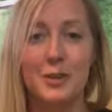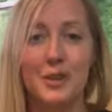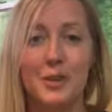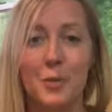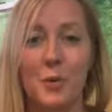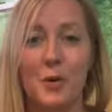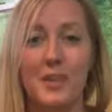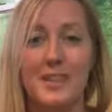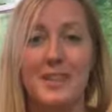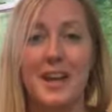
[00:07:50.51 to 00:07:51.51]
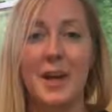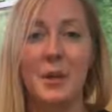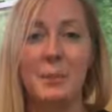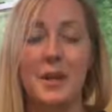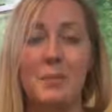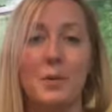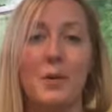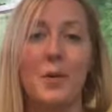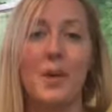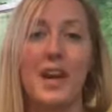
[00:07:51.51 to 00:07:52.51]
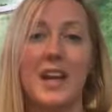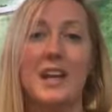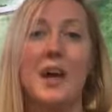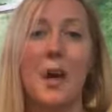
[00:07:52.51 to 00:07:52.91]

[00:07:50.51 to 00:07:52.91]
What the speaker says: in the world to help people create